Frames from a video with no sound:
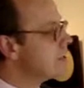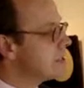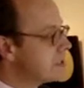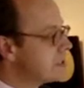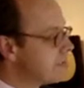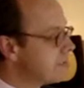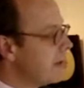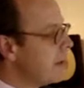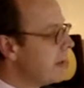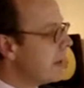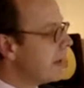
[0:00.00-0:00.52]

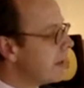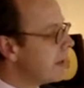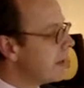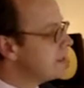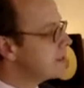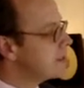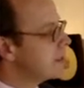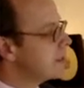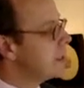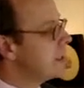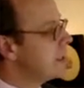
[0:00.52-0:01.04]
feeling
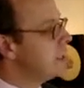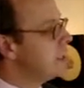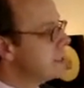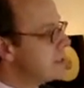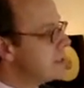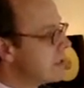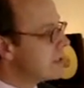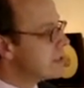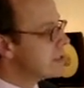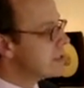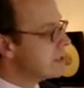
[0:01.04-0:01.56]
is that he
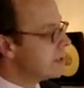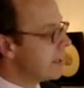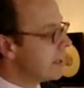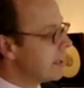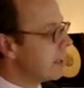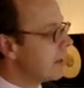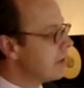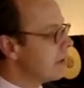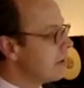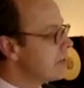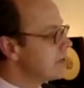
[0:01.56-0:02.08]
did this in
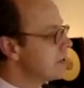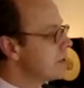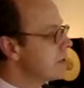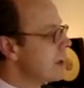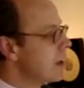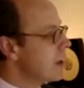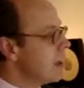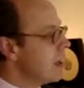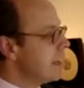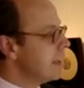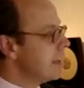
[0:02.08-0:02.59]
England.
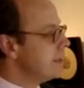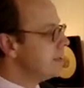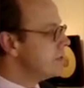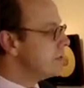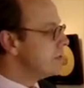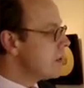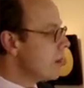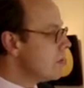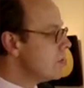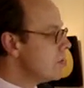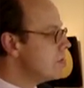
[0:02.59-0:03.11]
He's
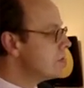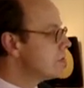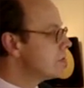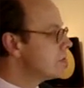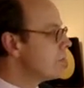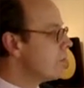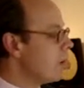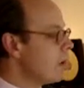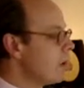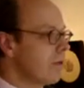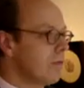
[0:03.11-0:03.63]
known
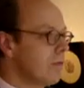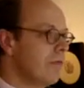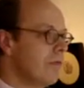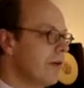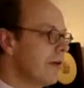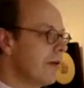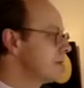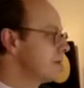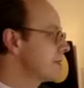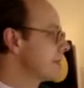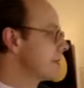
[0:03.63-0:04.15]
to work for
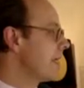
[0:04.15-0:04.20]
various